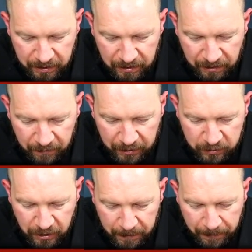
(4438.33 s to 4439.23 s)
I, I
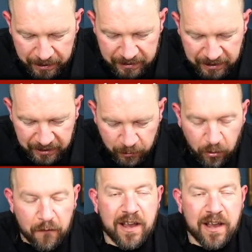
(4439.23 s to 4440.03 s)
just I buy the ticket to go to